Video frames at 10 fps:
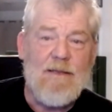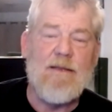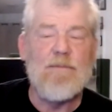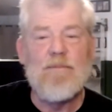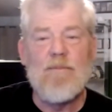
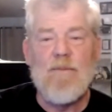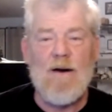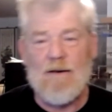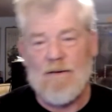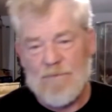
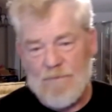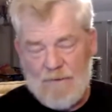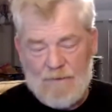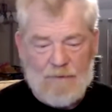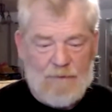
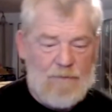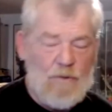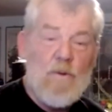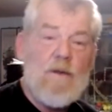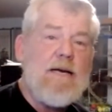The
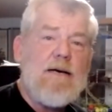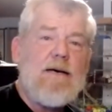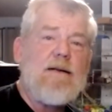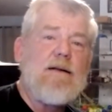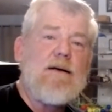
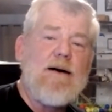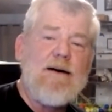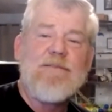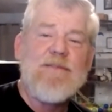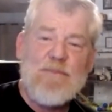grit
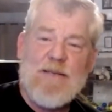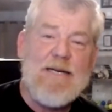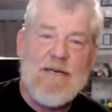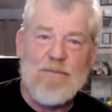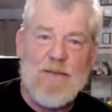of the
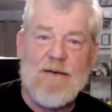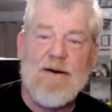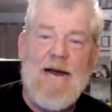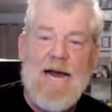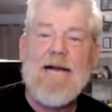peanut
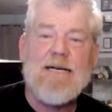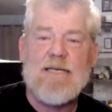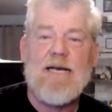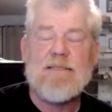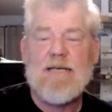butter
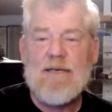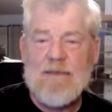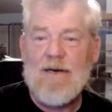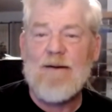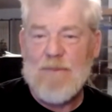acts as a
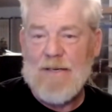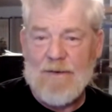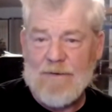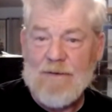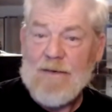
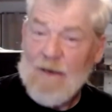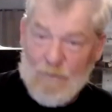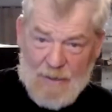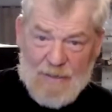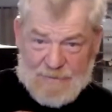compound, a
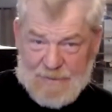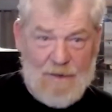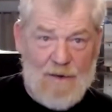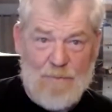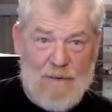polishing
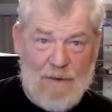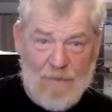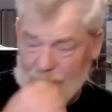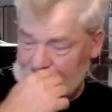compound.